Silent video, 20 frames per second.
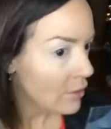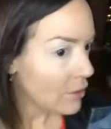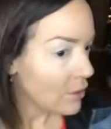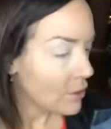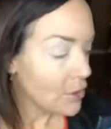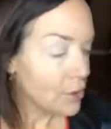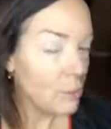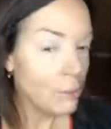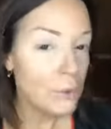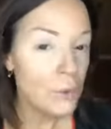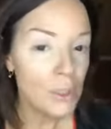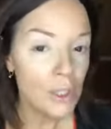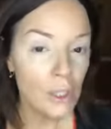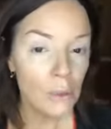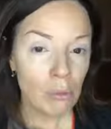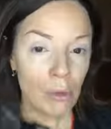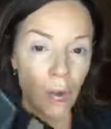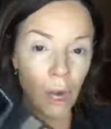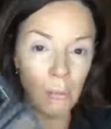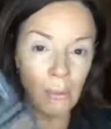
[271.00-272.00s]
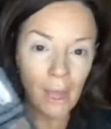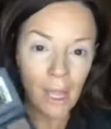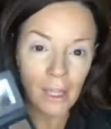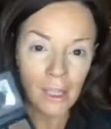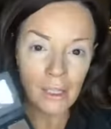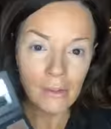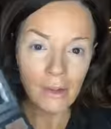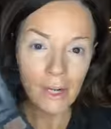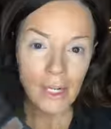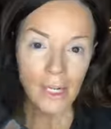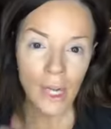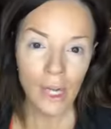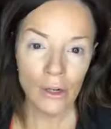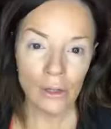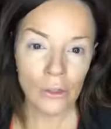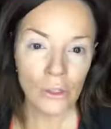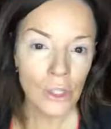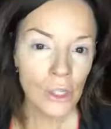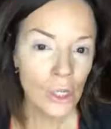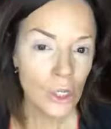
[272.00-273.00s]
So I'm using the brow palette right
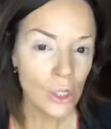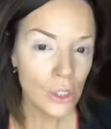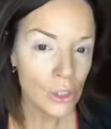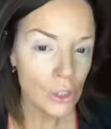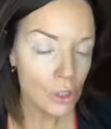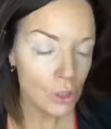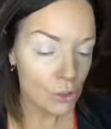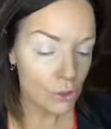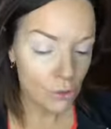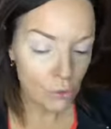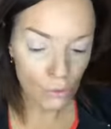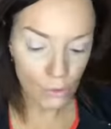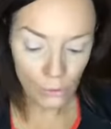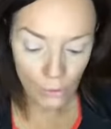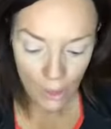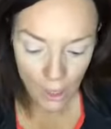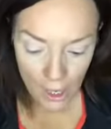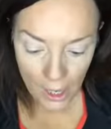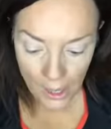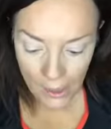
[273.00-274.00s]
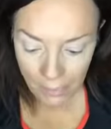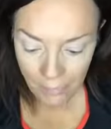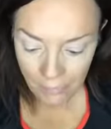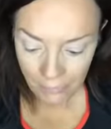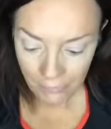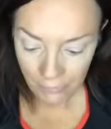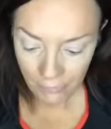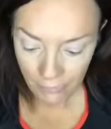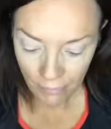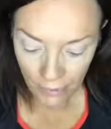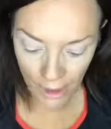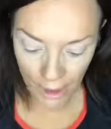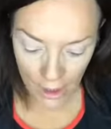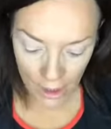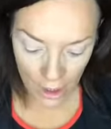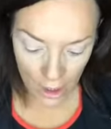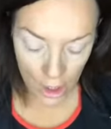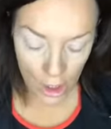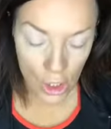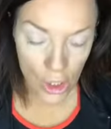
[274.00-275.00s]
now to um,
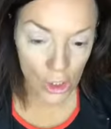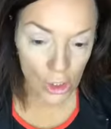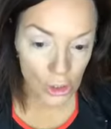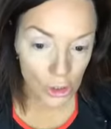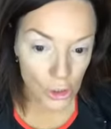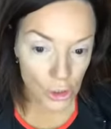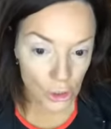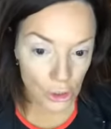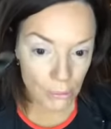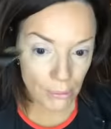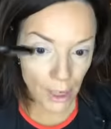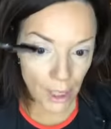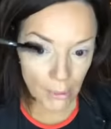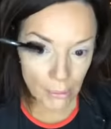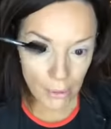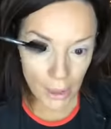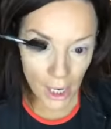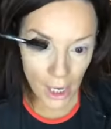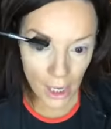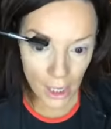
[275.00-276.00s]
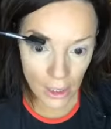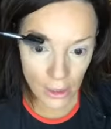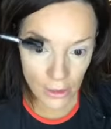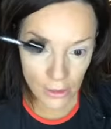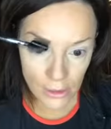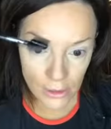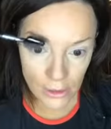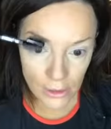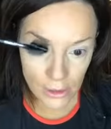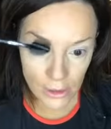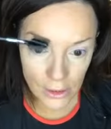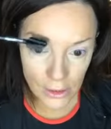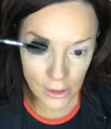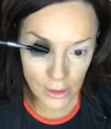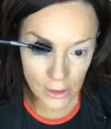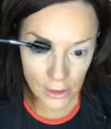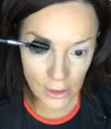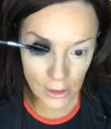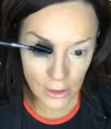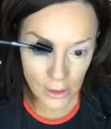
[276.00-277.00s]
do my brows,
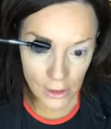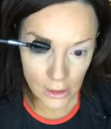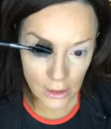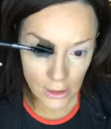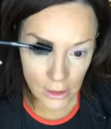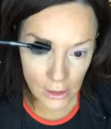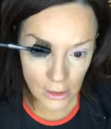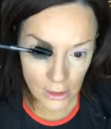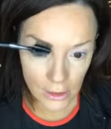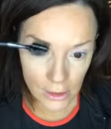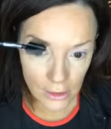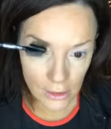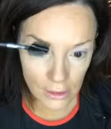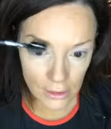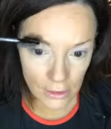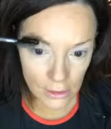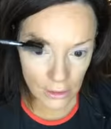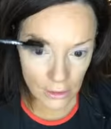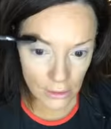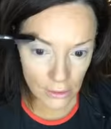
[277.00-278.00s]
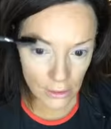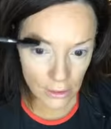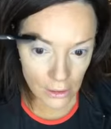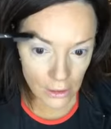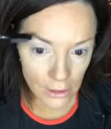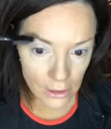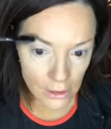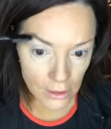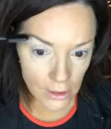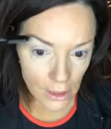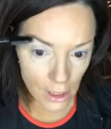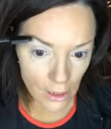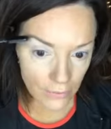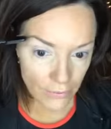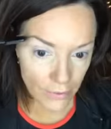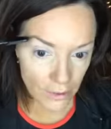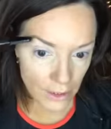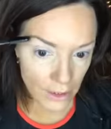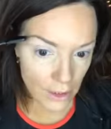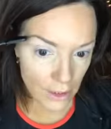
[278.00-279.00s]
do a little
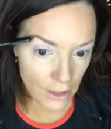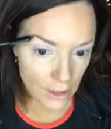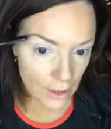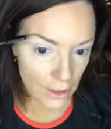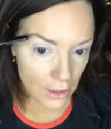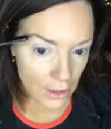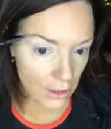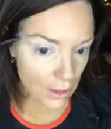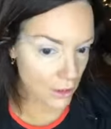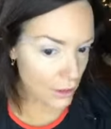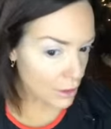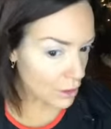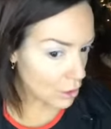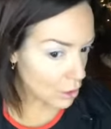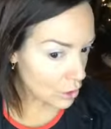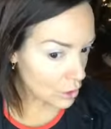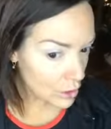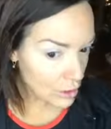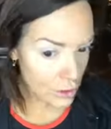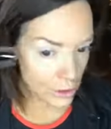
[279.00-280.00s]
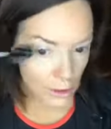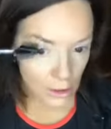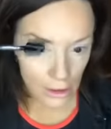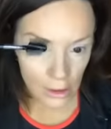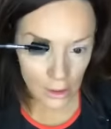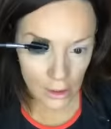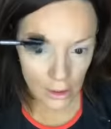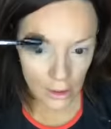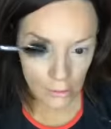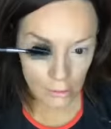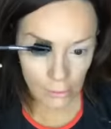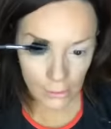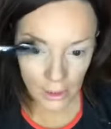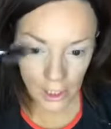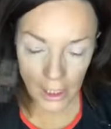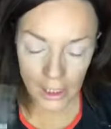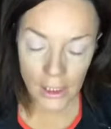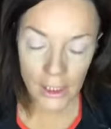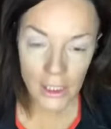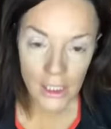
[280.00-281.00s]
softening,
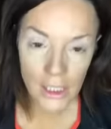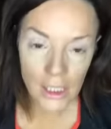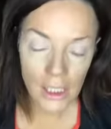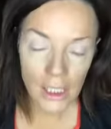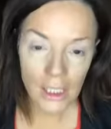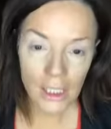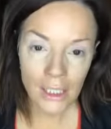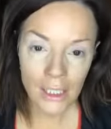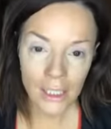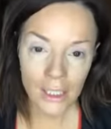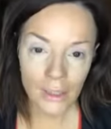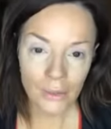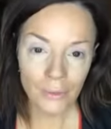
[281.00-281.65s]
blending.